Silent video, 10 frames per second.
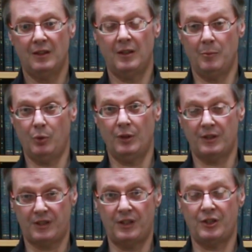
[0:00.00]
important
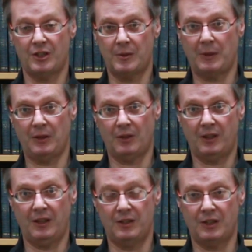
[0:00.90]
decisions about your
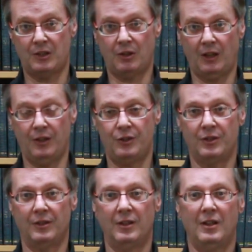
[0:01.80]
kids' education.